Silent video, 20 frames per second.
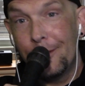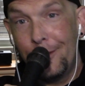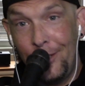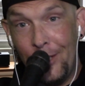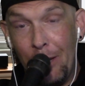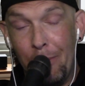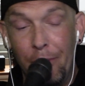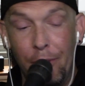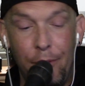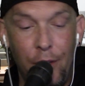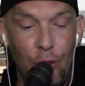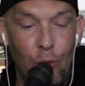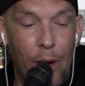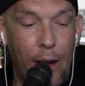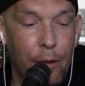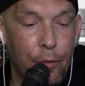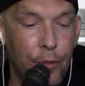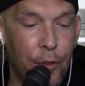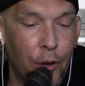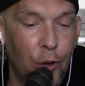some of you
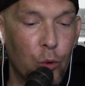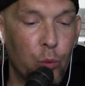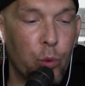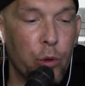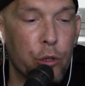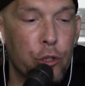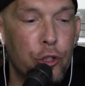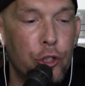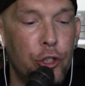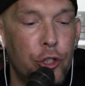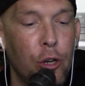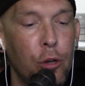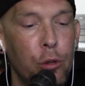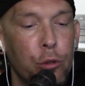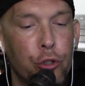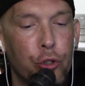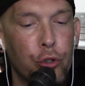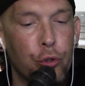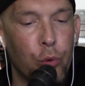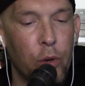out there were so
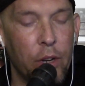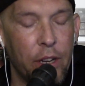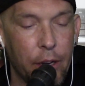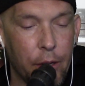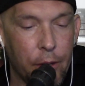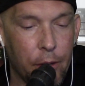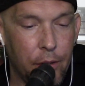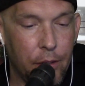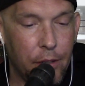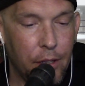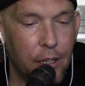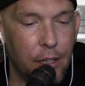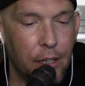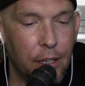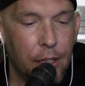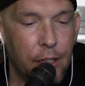triggered